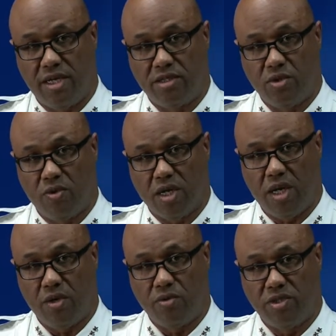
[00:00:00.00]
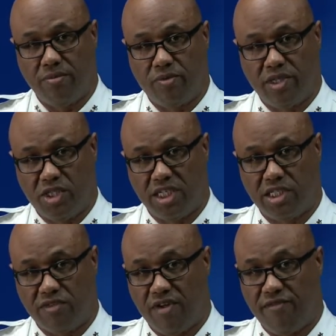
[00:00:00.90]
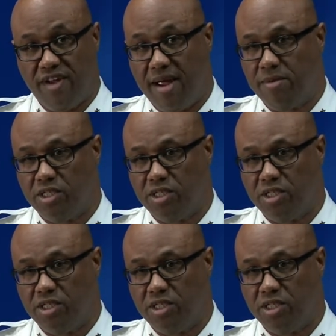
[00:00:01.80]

to a close and justice for the family.